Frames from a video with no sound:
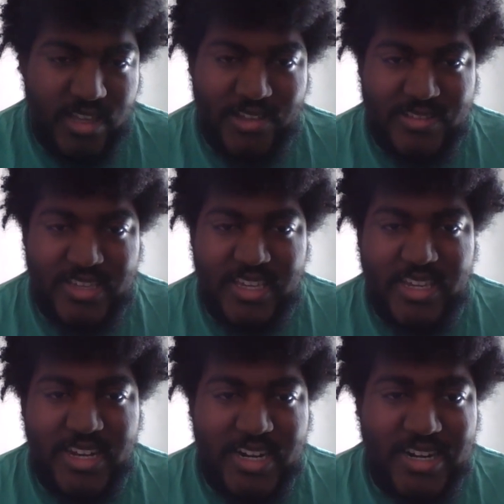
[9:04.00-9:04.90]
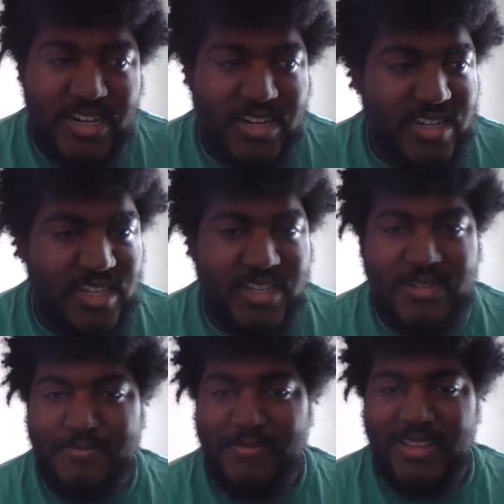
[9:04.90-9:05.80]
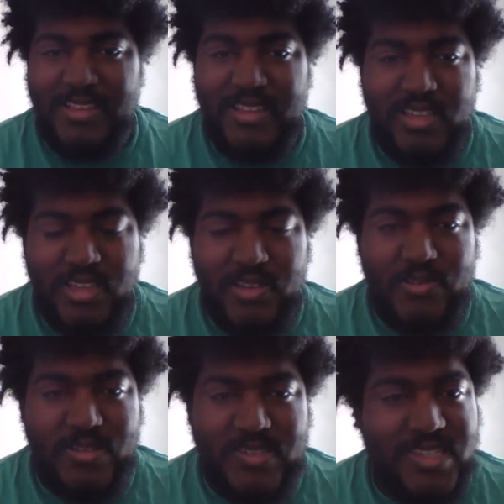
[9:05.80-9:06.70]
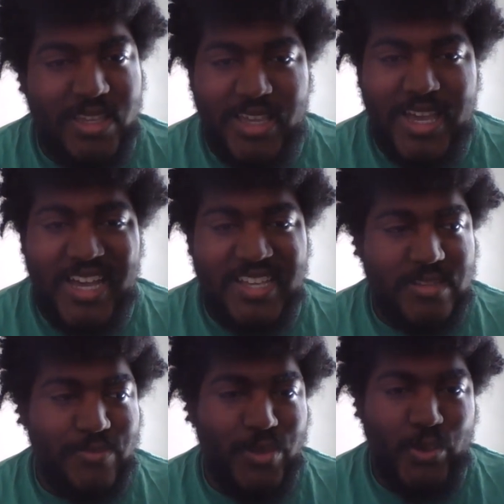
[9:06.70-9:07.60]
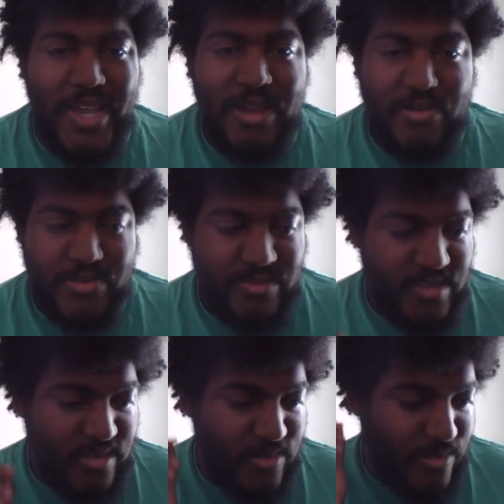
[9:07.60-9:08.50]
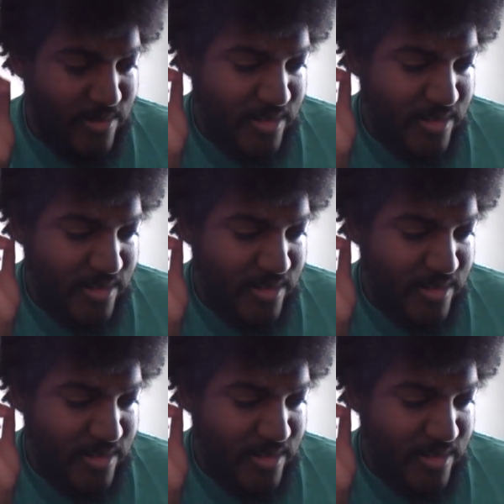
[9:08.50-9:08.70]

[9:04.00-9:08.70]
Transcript: y'all take care. Um, we'll see you guys in a few hours or so,